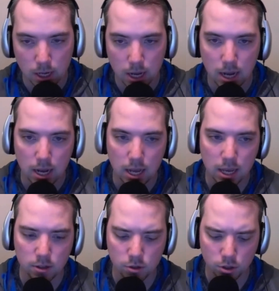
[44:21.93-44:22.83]
But
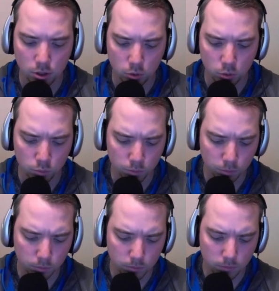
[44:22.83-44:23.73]

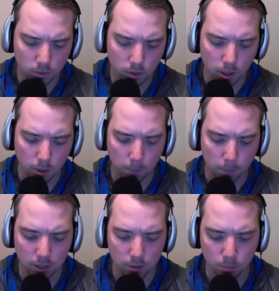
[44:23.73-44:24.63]

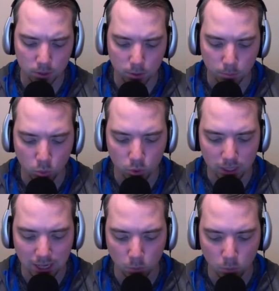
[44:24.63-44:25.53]
the
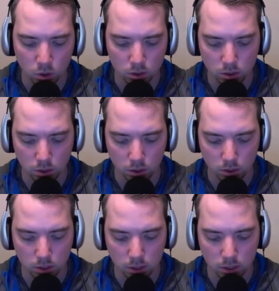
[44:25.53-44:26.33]
point I want to